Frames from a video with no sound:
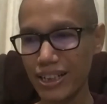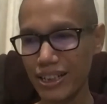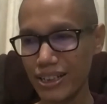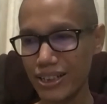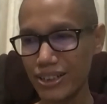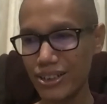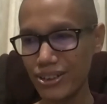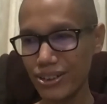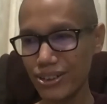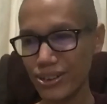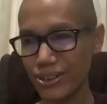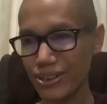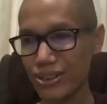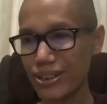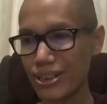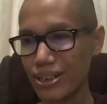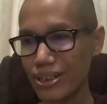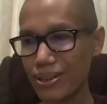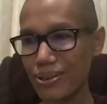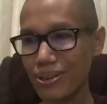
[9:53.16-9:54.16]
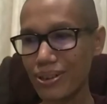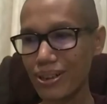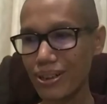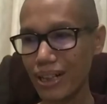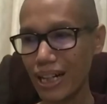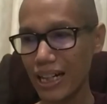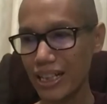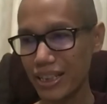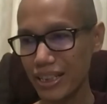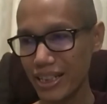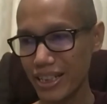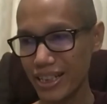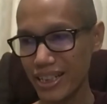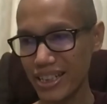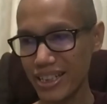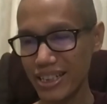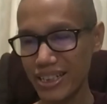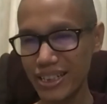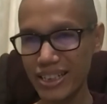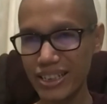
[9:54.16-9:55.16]
So well, I
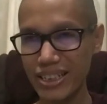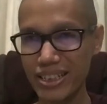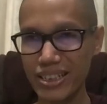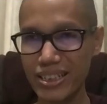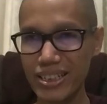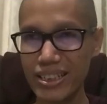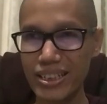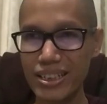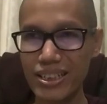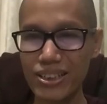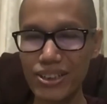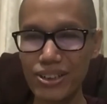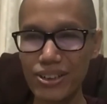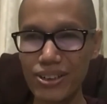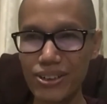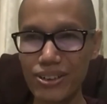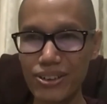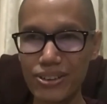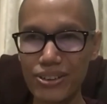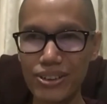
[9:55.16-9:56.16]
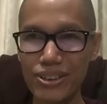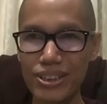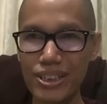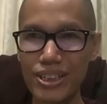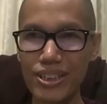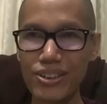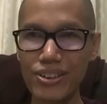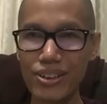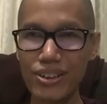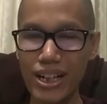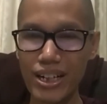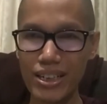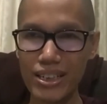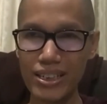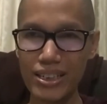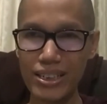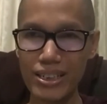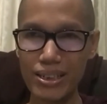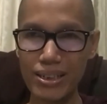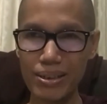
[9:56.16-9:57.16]
think, so
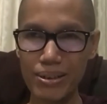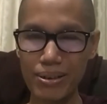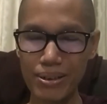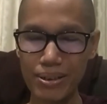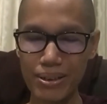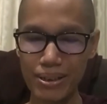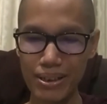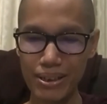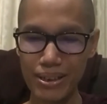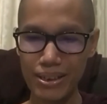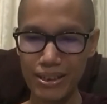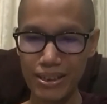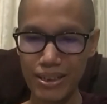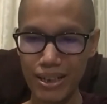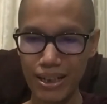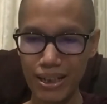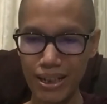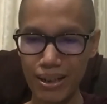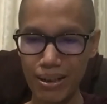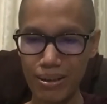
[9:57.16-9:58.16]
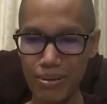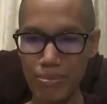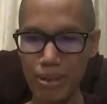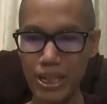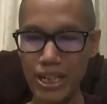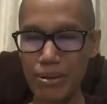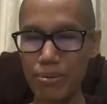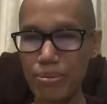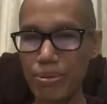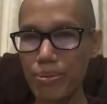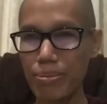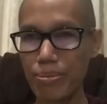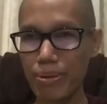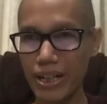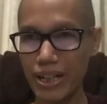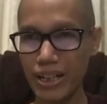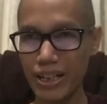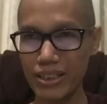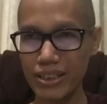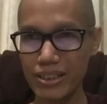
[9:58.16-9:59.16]
generally, many
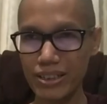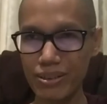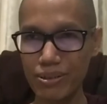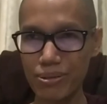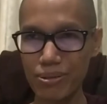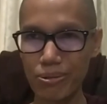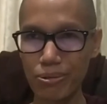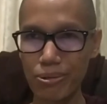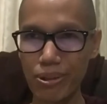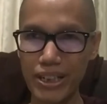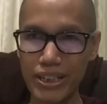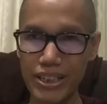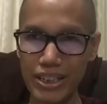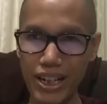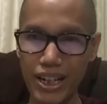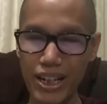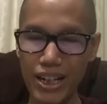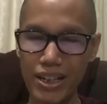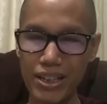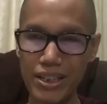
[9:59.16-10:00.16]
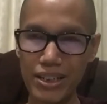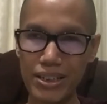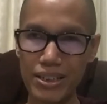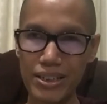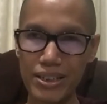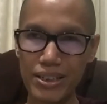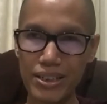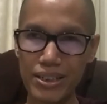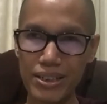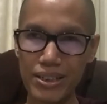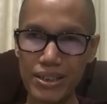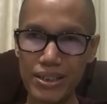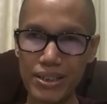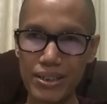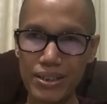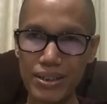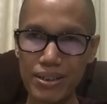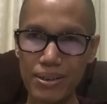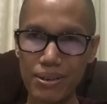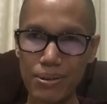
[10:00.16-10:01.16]
people will die
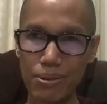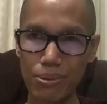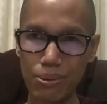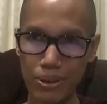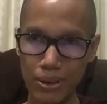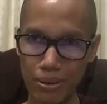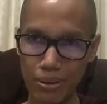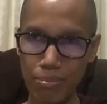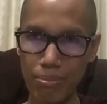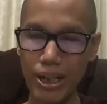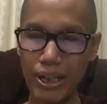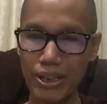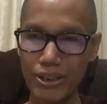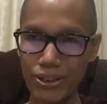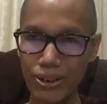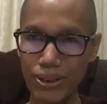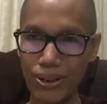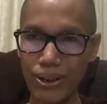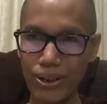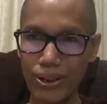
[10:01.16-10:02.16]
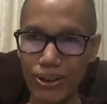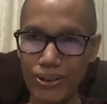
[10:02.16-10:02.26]
with the mind door.